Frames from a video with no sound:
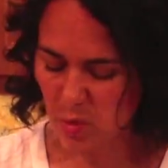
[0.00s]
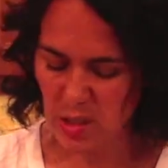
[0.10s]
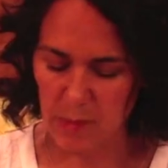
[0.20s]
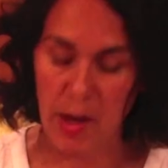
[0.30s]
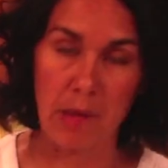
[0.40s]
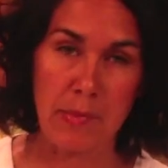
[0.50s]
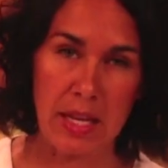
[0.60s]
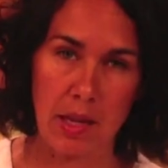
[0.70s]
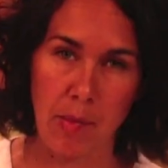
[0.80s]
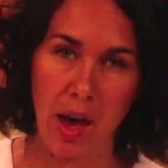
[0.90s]
is at about a
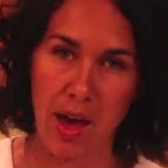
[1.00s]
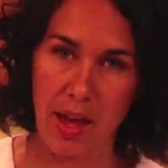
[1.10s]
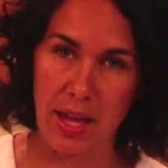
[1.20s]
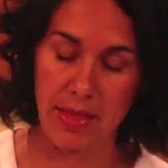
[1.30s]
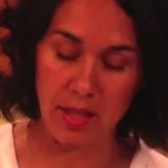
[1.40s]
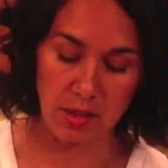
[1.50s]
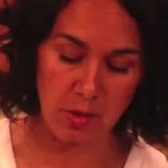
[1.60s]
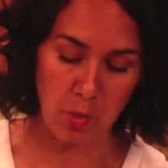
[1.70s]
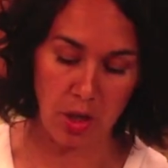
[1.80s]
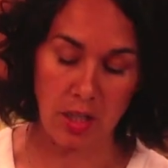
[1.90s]
medium-high, and this is
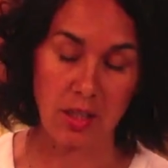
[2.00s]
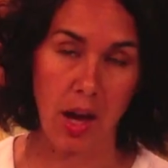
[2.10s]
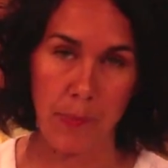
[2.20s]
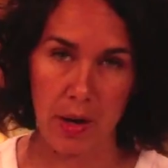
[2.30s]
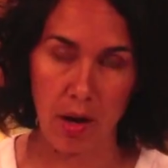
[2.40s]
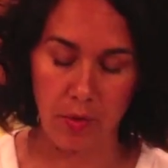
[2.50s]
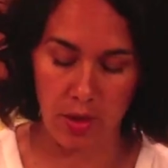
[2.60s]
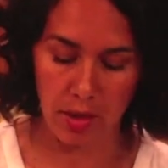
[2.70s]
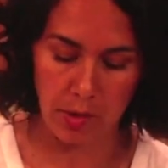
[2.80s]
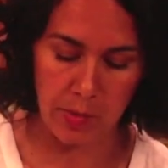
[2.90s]
where you top it off with a
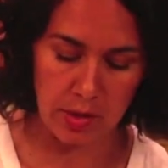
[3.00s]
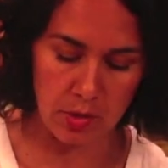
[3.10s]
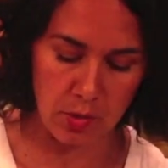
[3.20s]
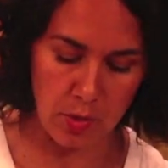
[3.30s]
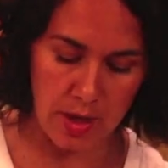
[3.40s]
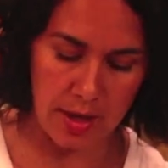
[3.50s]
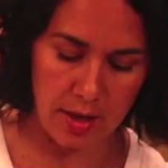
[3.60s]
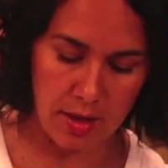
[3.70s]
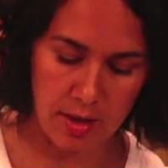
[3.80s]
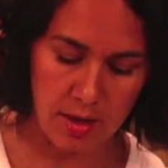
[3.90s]
little bit of soy.
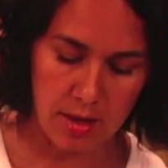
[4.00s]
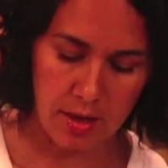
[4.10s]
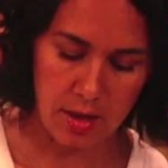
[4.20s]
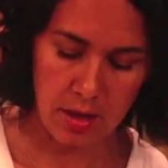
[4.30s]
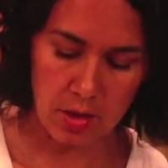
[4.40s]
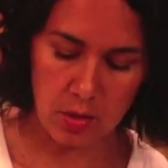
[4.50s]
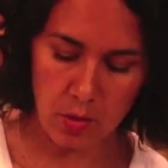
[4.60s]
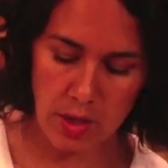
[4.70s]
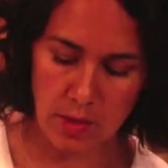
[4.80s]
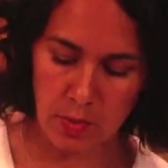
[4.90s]
The
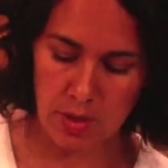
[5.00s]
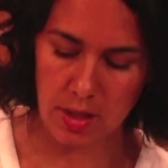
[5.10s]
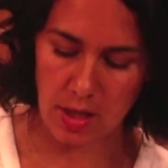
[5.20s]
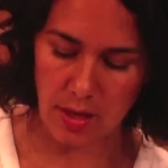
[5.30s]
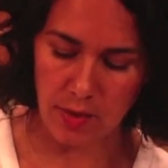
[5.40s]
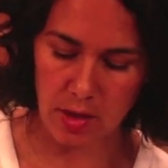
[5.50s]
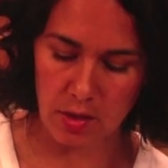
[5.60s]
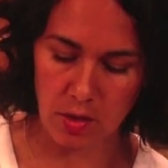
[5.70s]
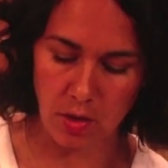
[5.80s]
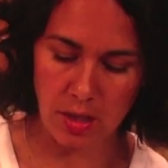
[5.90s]
soy is what's going to give you the
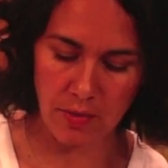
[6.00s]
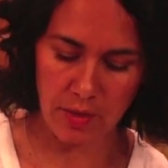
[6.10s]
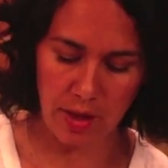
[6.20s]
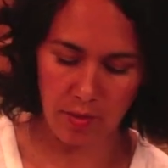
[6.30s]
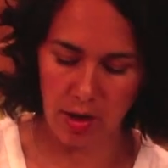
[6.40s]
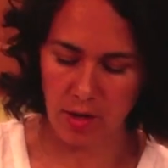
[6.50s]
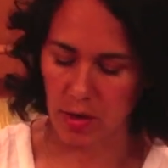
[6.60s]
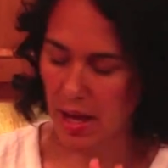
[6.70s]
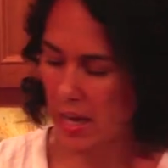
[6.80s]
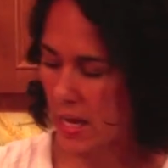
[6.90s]
salty flavor. I don't
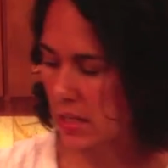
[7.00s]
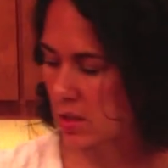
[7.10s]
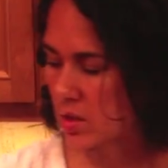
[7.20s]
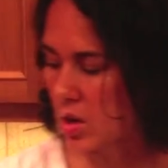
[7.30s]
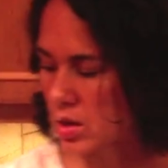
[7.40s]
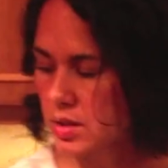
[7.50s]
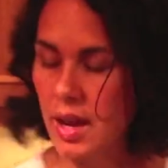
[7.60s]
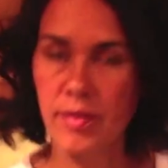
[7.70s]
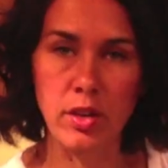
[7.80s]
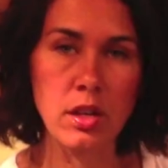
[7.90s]
add any salt
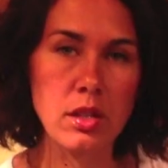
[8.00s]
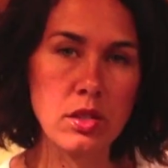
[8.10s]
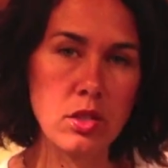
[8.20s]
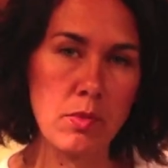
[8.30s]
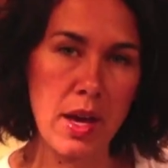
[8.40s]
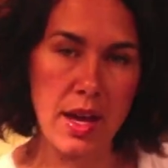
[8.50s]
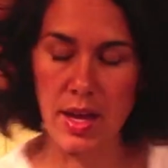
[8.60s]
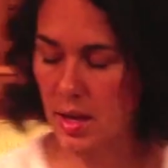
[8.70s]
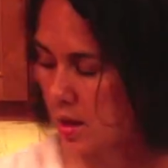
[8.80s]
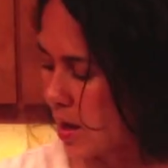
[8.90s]
ever to
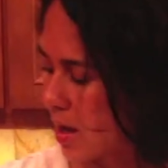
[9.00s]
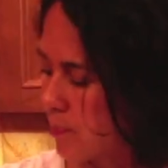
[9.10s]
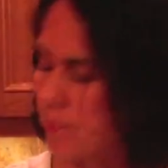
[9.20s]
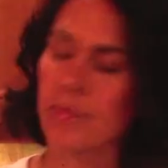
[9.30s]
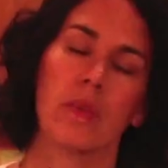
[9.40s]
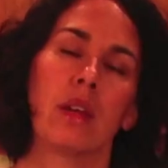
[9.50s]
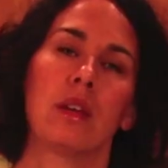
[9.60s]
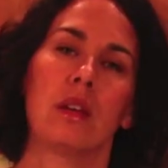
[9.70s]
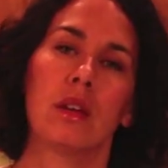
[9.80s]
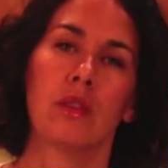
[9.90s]
my
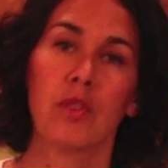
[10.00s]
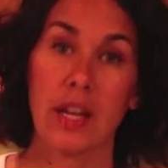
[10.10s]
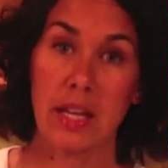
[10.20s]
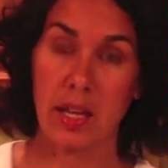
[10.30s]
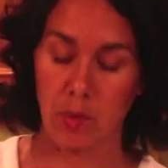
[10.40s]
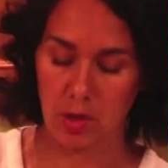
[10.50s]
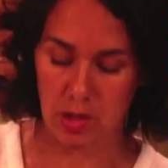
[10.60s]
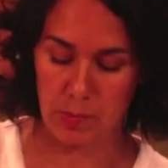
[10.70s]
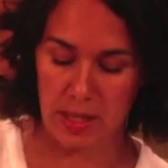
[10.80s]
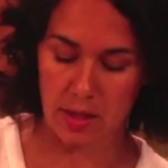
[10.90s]
fried quinoa
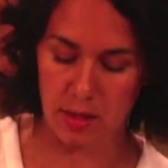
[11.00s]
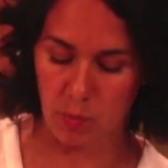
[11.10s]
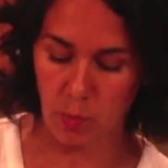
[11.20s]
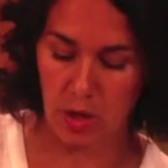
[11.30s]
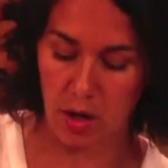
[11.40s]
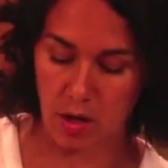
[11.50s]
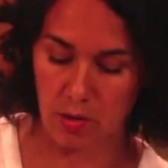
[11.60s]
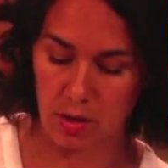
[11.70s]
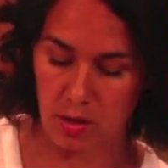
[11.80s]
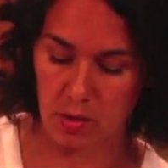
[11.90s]
just because we are
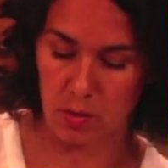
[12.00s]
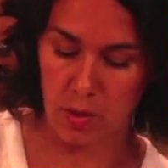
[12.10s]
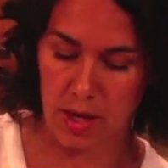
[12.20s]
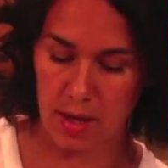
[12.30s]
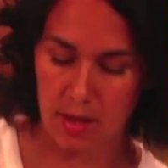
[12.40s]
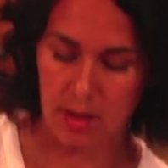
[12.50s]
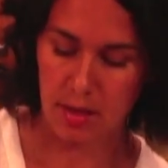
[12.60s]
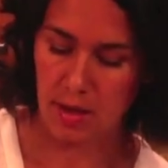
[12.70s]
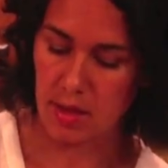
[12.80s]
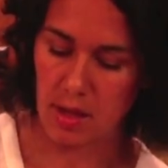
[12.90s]
using the soy.
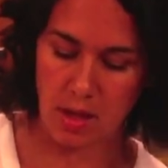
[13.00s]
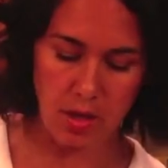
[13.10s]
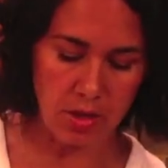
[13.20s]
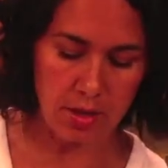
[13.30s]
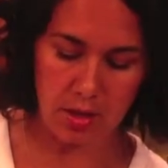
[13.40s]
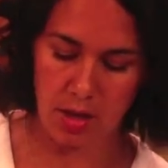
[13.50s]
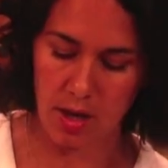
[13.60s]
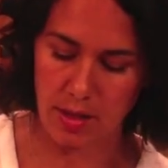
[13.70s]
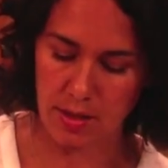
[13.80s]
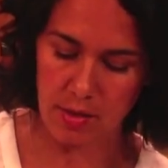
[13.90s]
And then you just
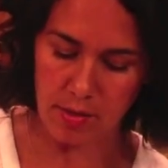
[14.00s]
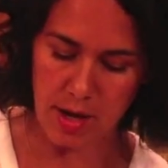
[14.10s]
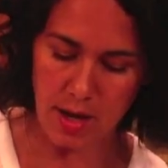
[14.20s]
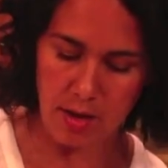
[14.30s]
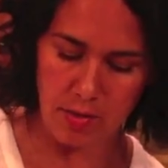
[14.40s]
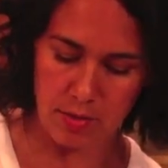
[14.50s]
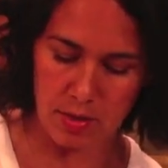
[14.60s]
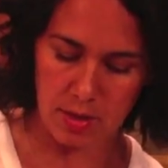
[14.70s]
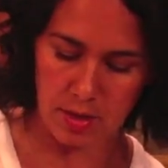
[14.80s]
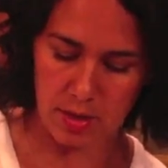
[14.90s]
toss it around.